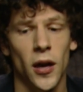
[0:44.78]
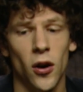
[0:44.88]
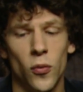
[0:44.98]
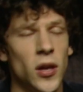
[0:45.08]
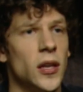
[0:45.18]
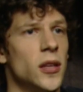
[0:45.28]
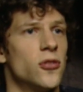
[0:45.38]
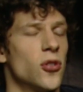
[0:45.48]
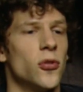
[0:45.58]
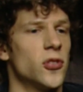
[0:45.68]
we
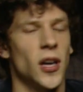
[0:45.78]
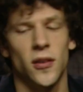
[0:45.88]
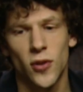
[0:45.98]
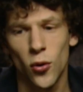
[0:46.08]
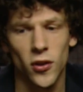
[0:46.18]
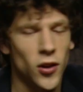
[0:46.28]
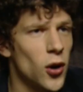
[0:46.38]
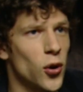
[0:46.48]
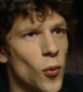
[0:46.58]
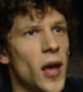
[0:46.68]
chose to kind of go the
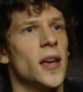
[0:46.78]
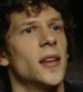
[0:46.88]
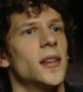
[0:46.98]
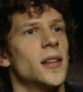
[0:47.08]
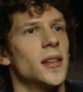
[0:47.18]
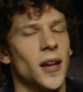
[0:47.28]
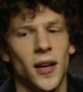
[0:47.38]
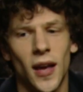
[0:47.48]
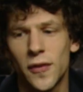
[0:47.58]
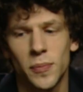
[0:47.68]
longer way and
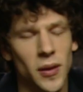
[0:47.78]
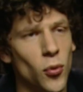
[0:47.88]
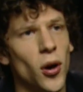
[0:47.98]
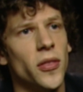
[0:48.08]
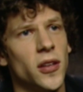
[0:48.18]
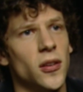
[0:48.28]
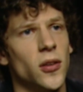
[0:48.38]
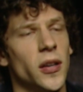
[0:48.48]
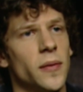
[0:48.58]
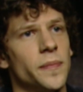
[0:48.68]
have it be more authentic
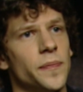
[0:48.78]
looking.